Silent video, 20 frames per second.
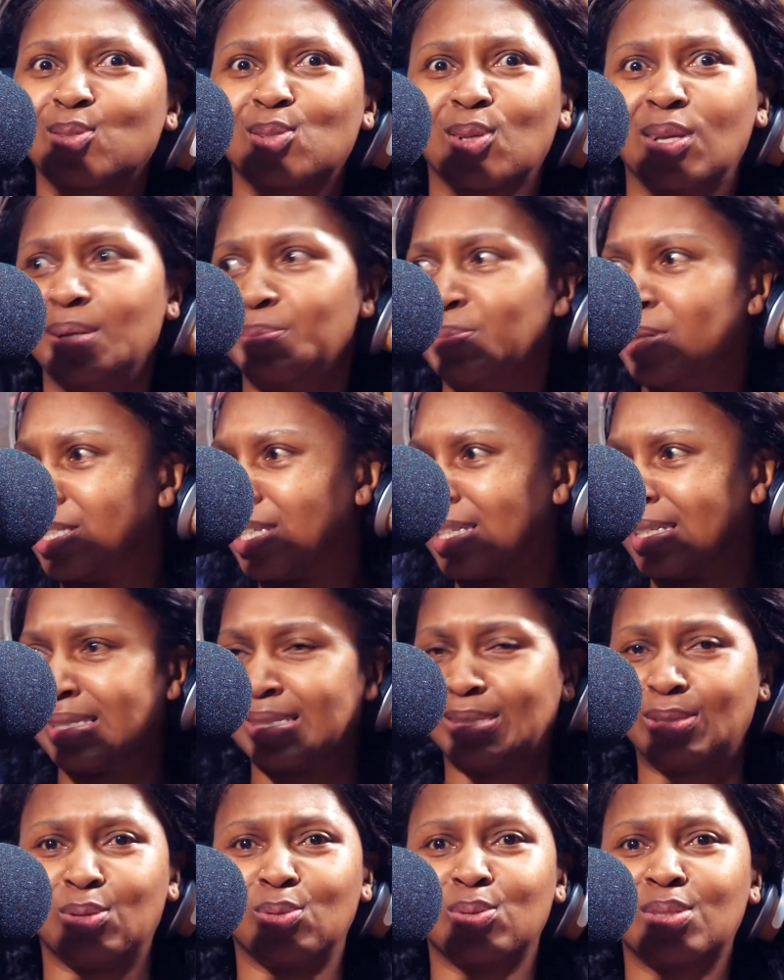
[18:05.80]
So let me
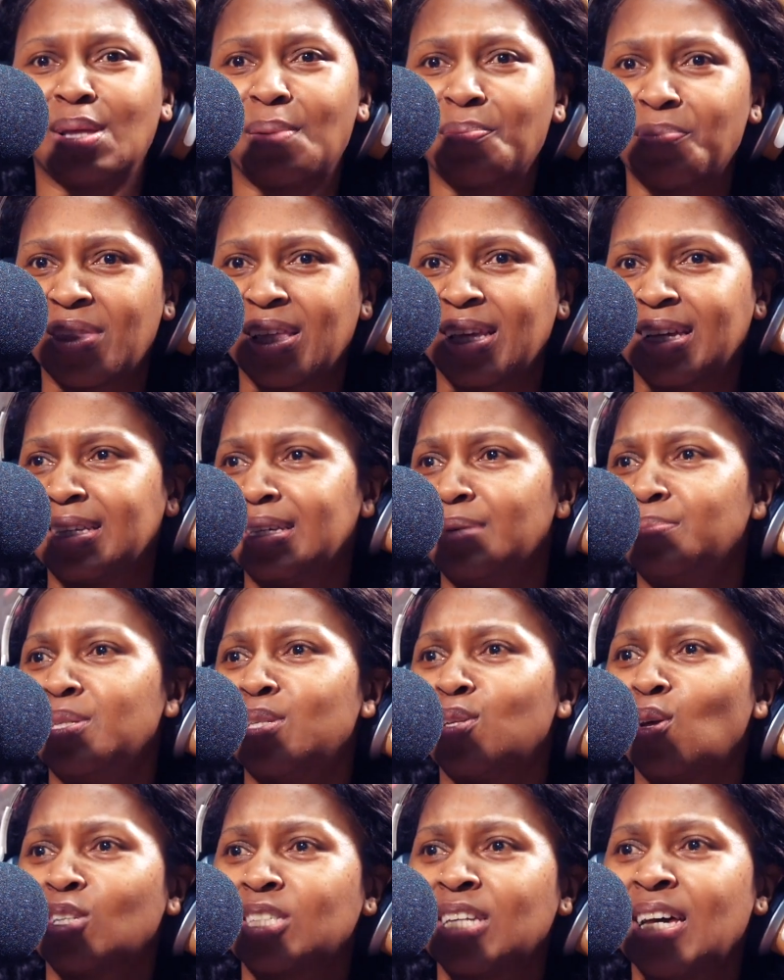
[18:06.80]
just do something.
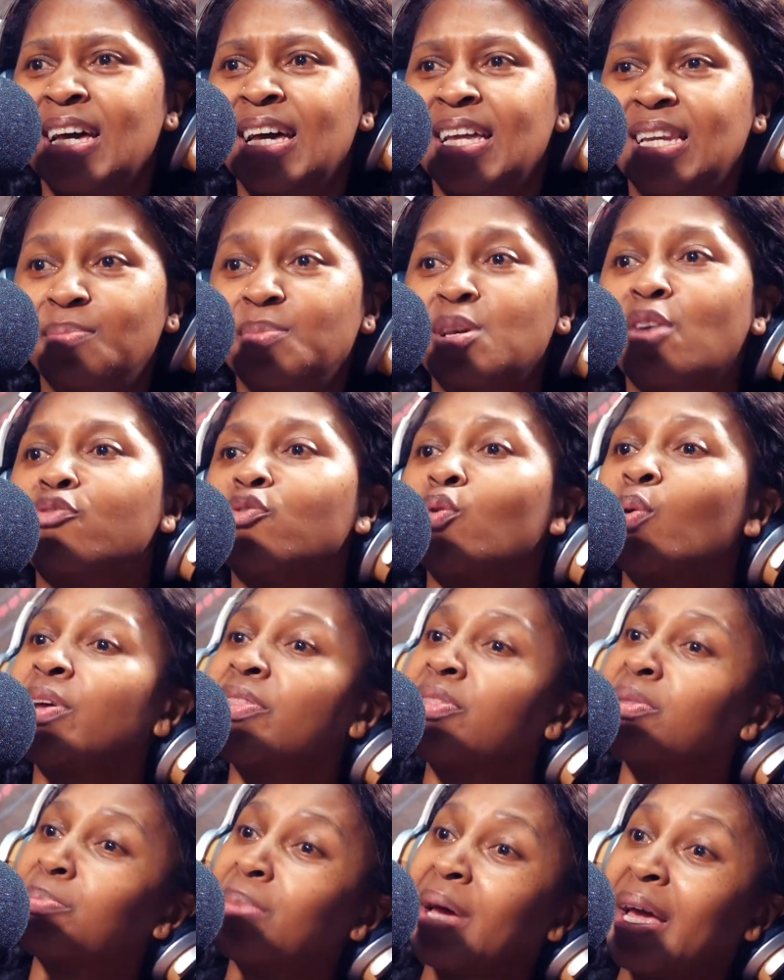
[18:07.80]
Let me
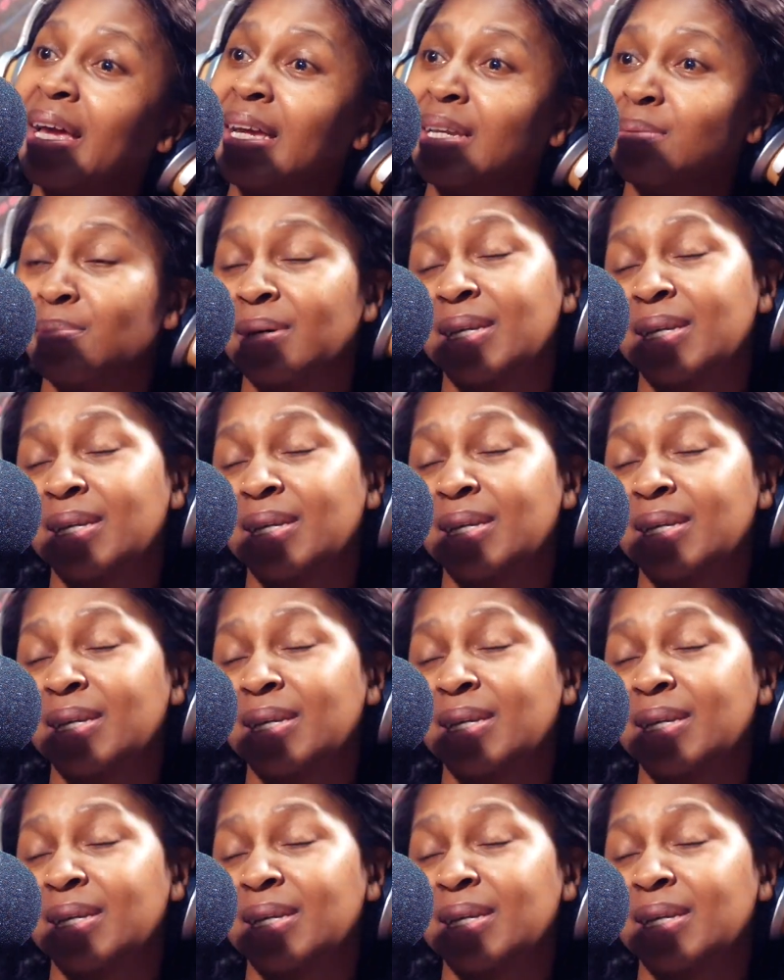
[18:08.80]
avoid the pain.